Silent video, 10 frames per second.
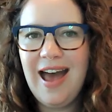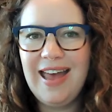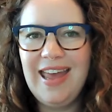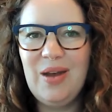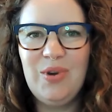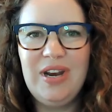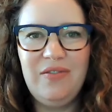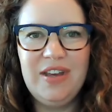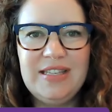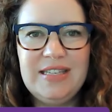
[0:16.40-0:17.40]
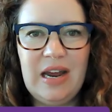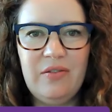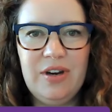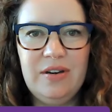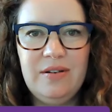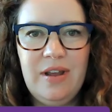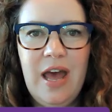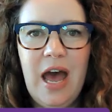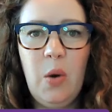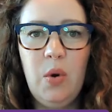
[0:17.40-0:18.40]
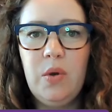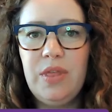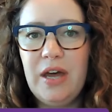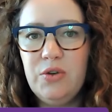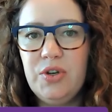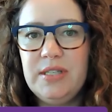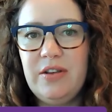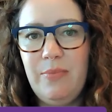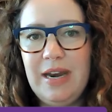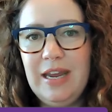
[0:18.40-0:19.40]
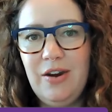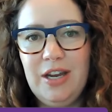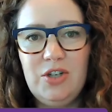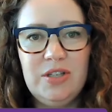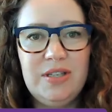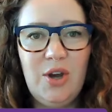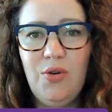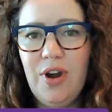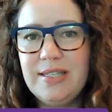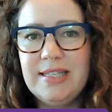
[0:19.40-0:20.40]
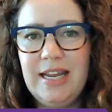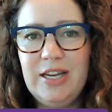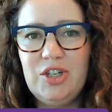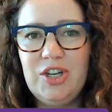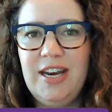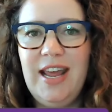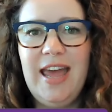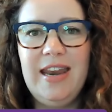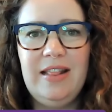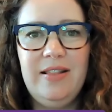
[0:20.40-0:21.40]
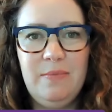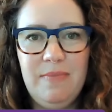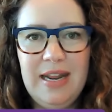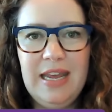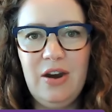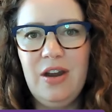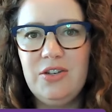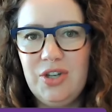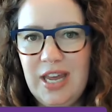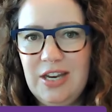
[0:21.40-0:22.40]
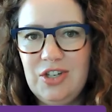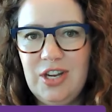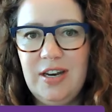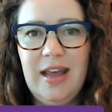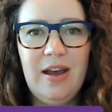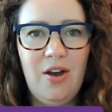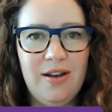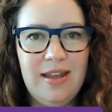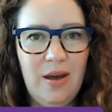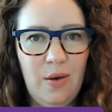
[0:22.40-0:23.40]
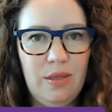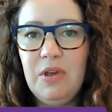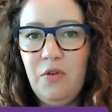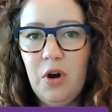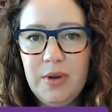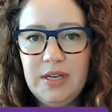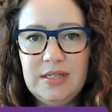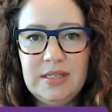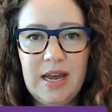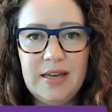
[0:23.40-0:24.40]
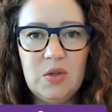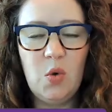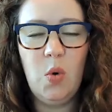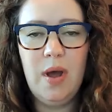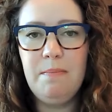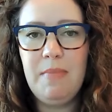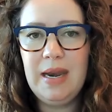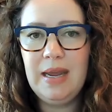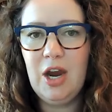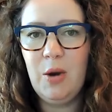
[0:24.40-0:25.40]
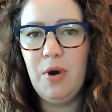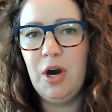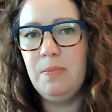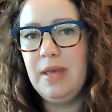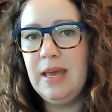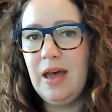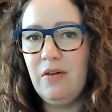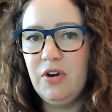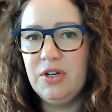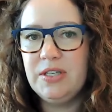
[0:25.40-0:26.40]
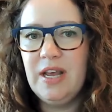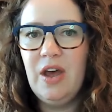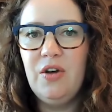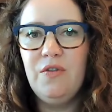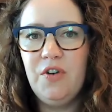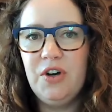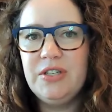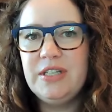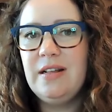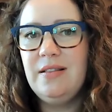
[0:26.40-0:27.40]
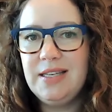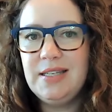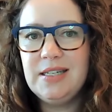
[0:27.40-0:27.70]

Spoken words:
Hi, I'm Renee Van Staveren. I work with hundreds of Medicare agents across the nation, and I lead Medicare education at Connie Health. Before we discuss what Medicare Part B covers, first, let's